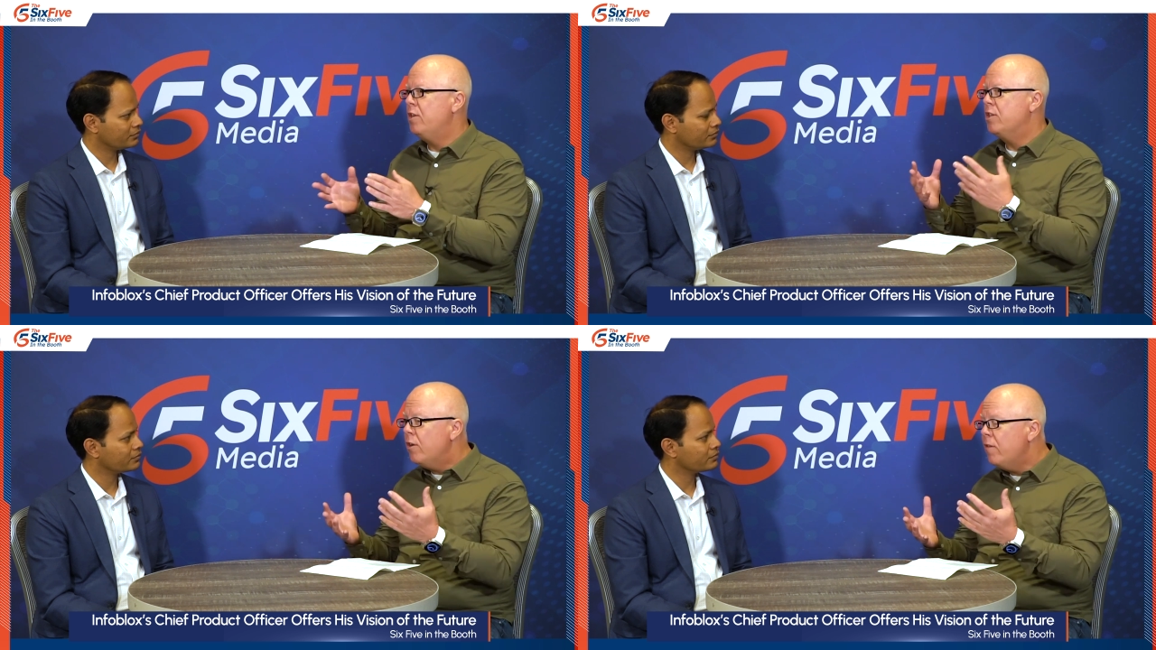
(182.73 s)

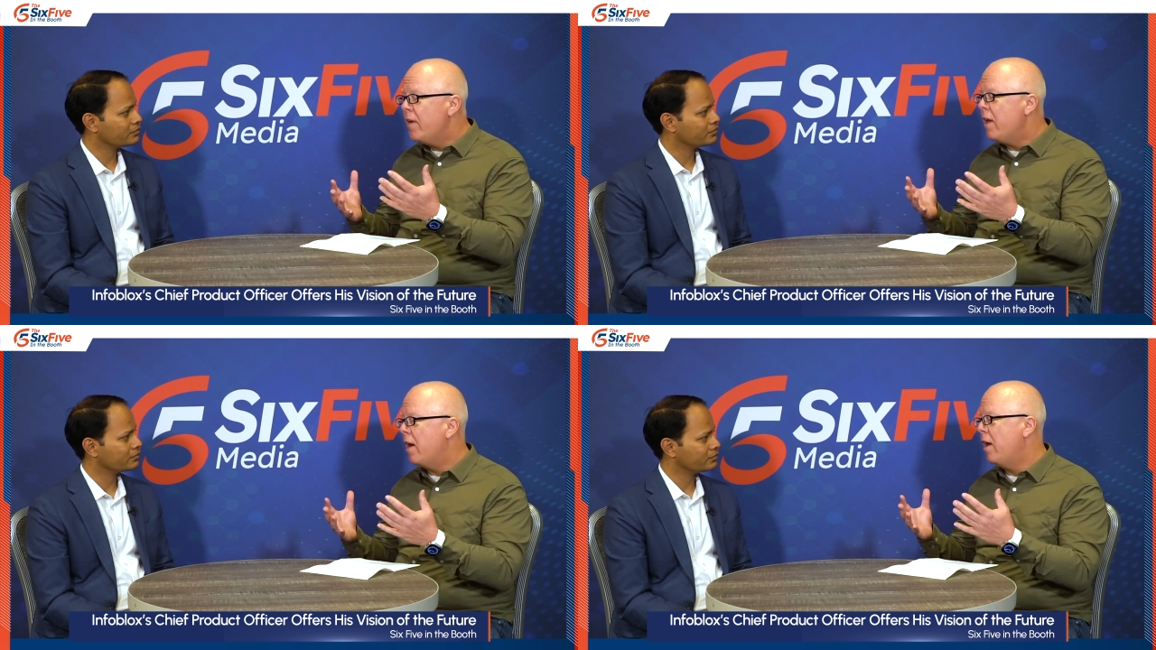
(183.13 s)
Speaker 1: Generative
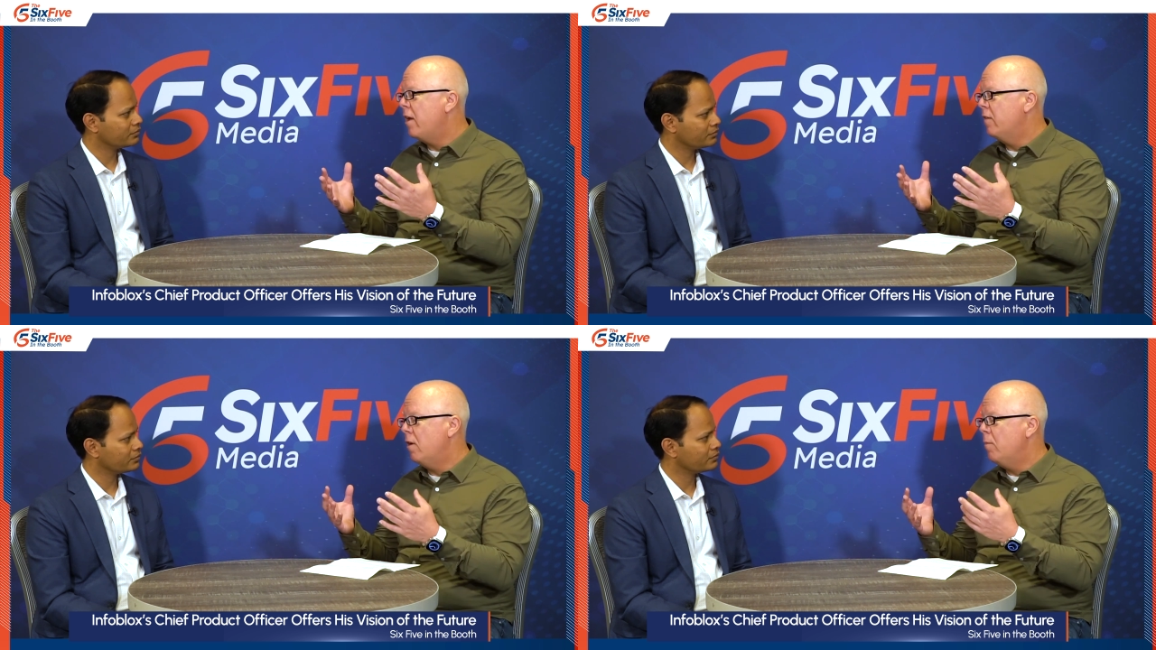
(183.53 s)
AI
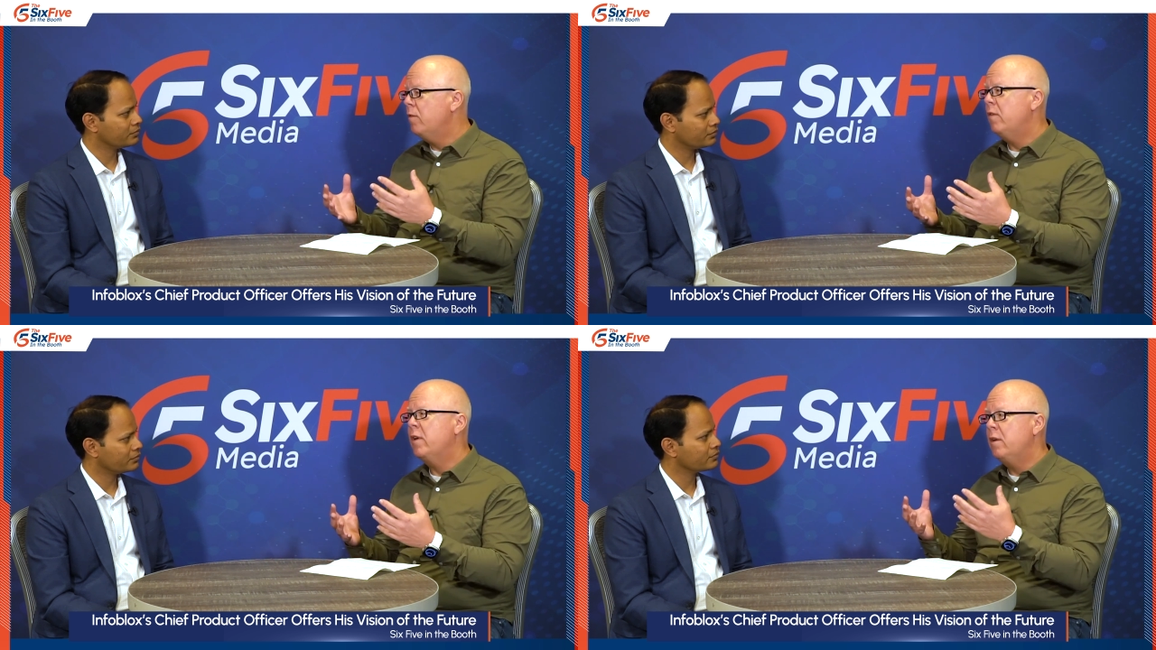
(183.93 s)
is
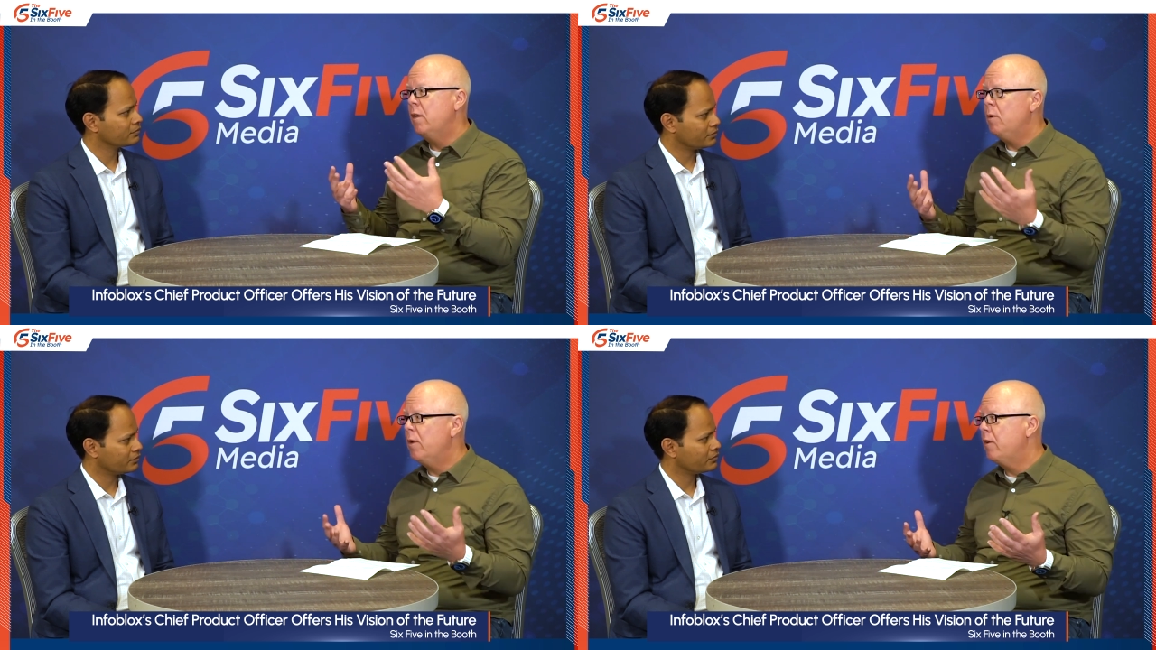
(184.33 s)
almost like a
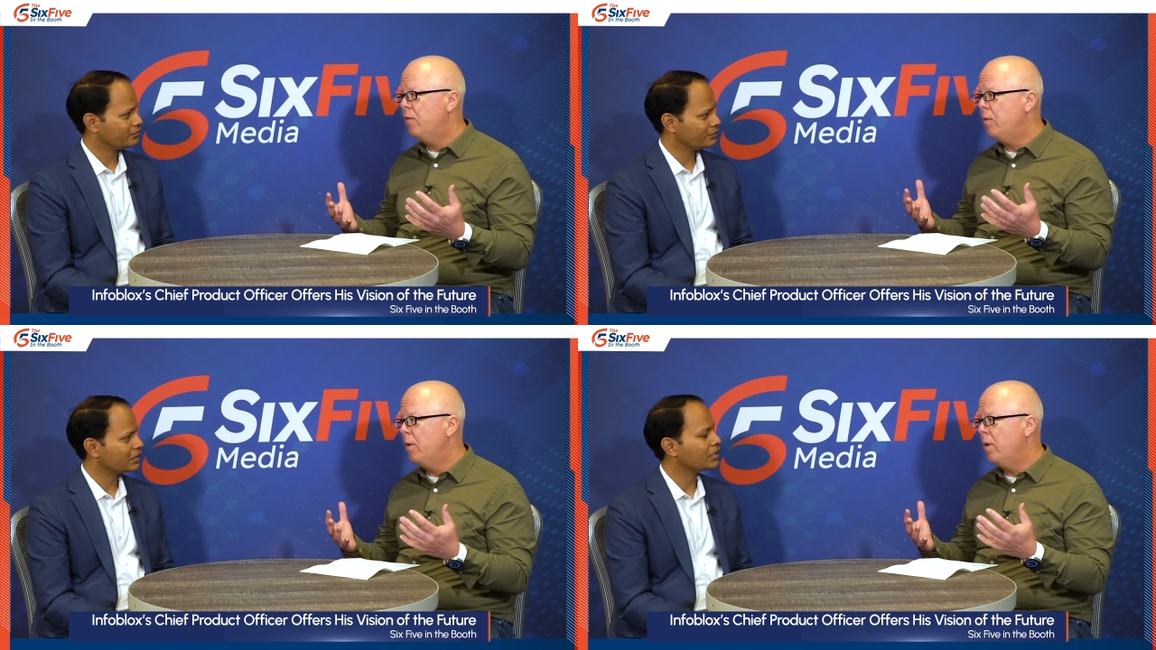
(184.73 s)
double edged
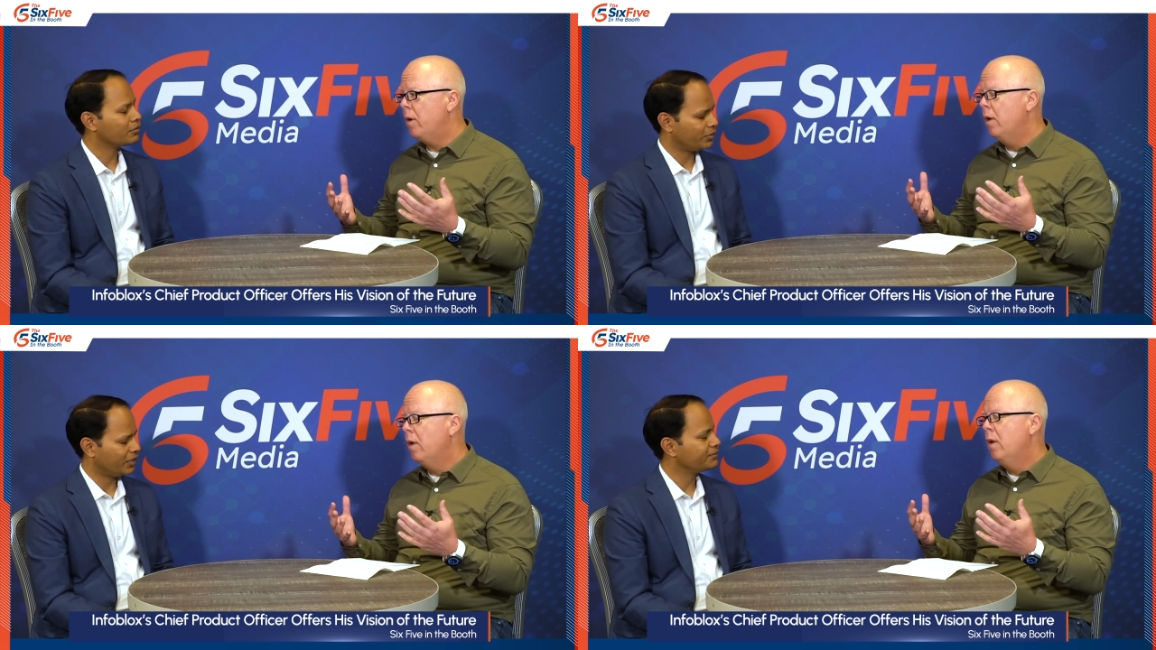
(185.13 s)
sword.
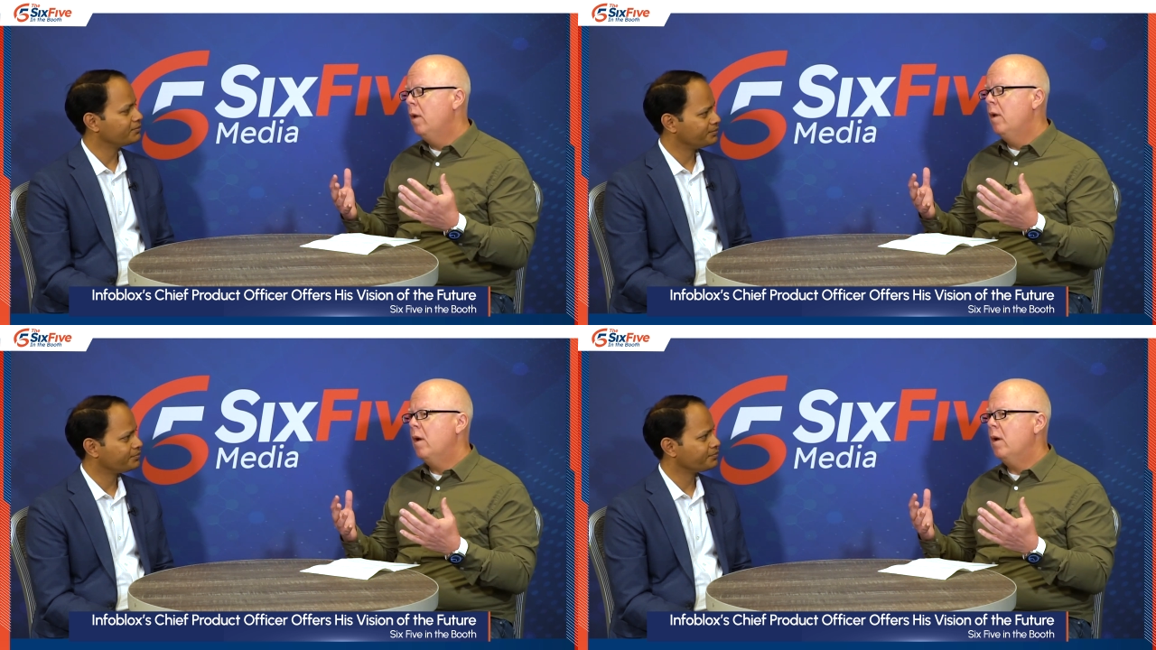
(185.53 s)

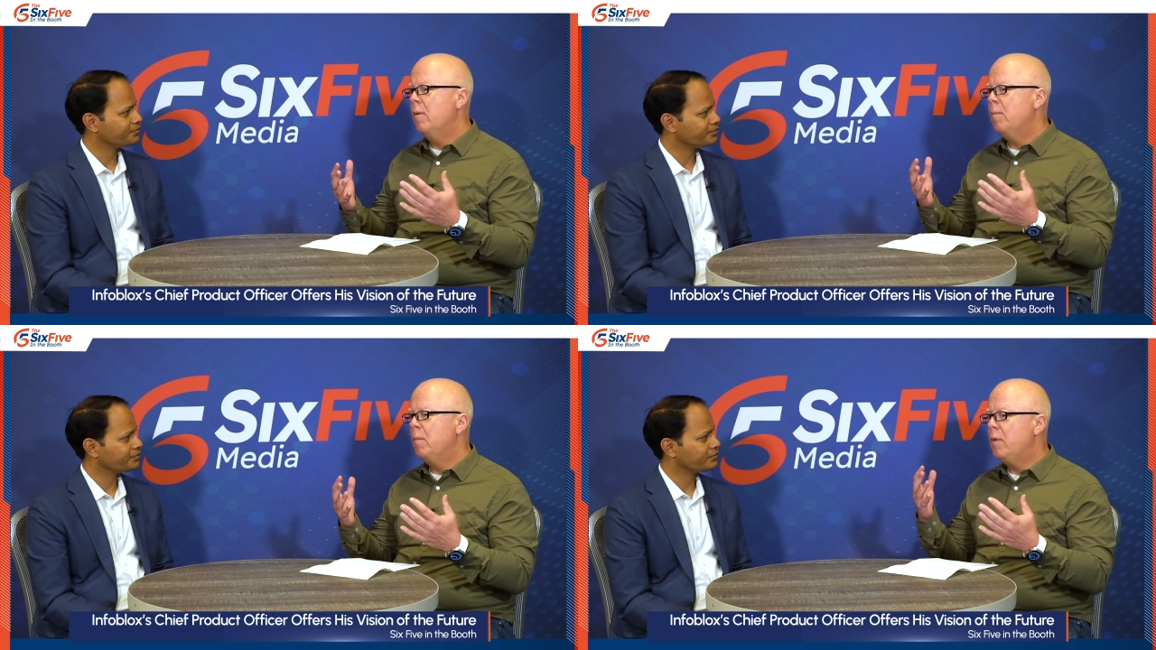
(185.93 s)

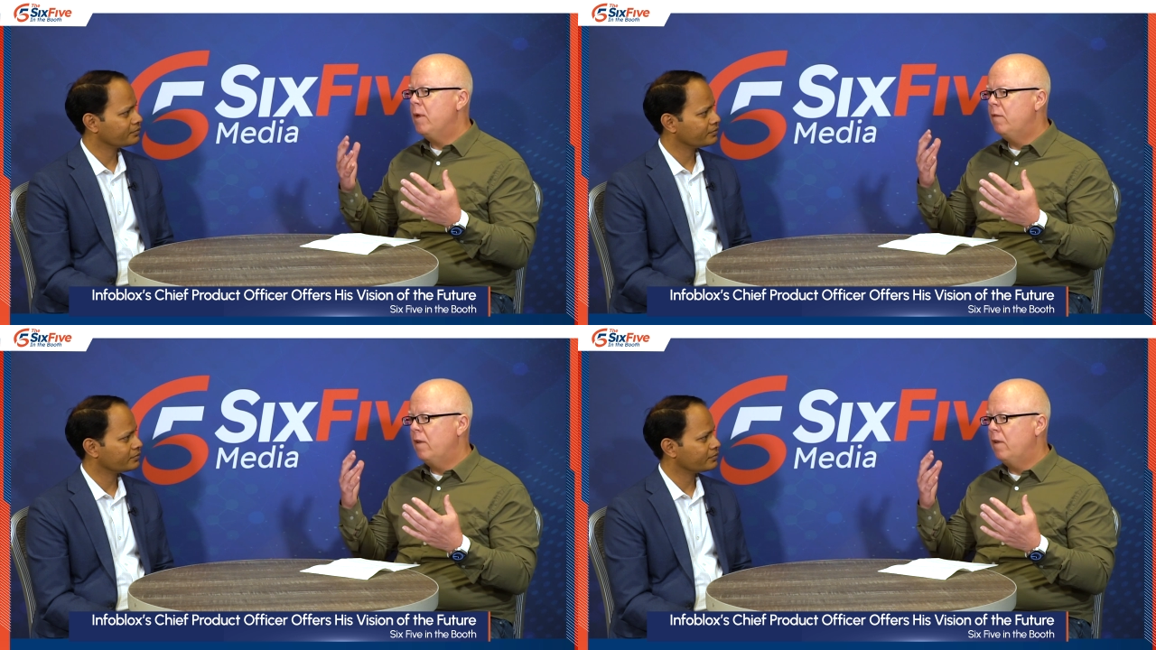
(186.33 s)
Um, it's